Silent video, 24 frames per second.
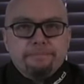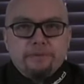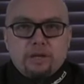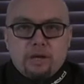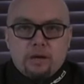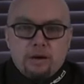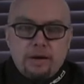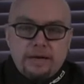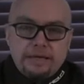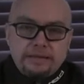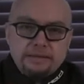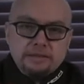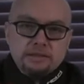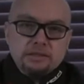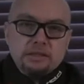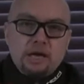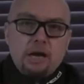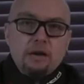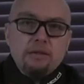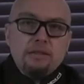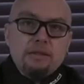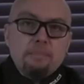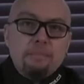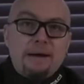All right,
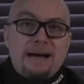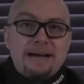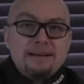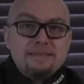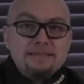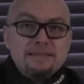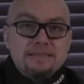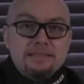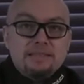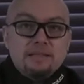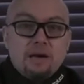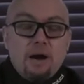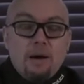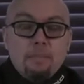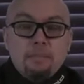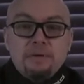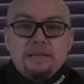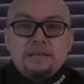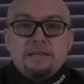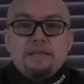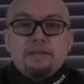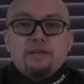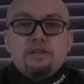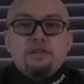so the Baxley top,
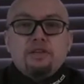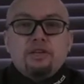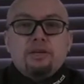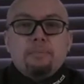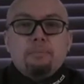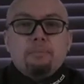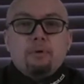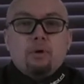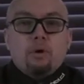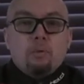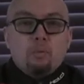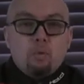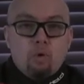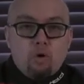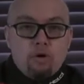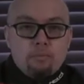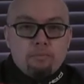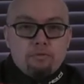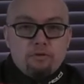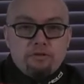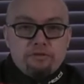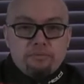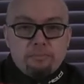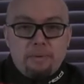you can put a
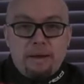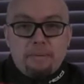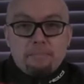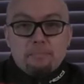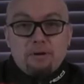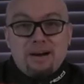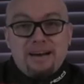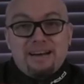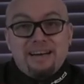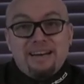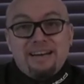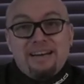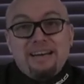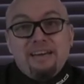waterproof membrane in